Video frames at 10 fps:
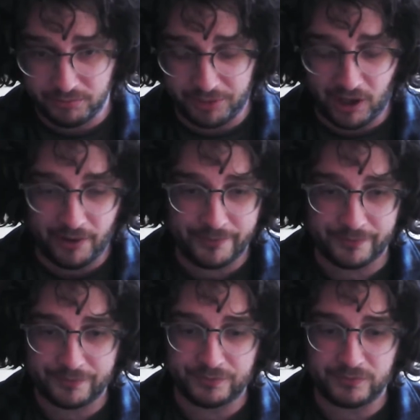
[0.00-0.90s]
But
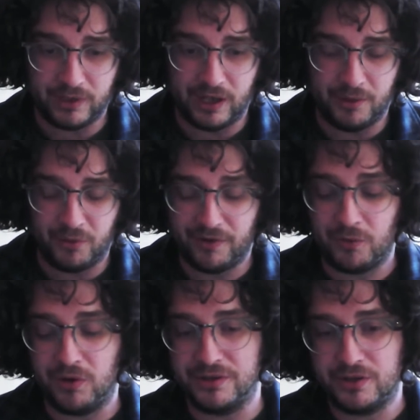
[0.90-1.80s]
um, without
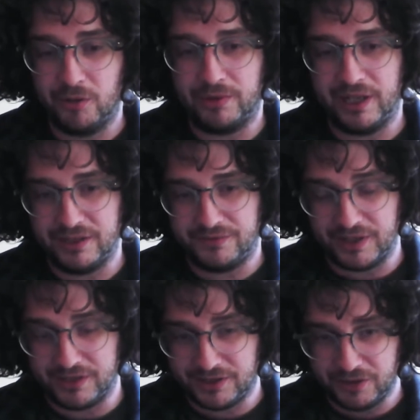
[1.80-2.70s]
wanting to complicate
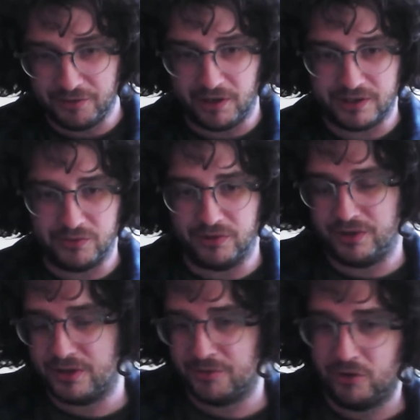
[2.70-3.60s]
things too much, we'll
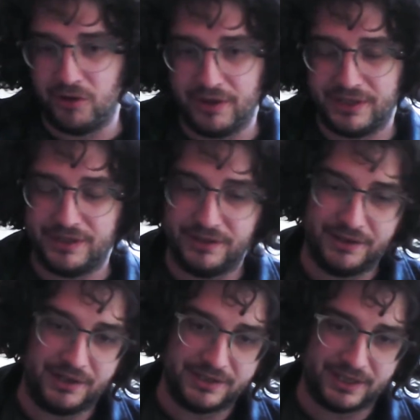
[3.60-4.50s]
touch more on this in
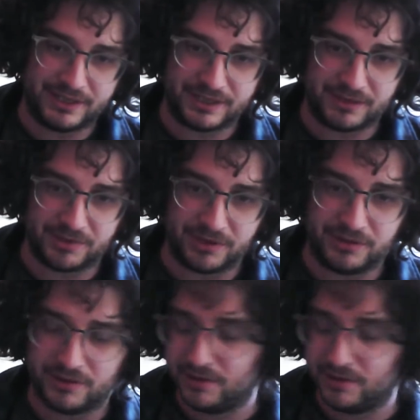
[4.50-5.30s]
the CSS episode.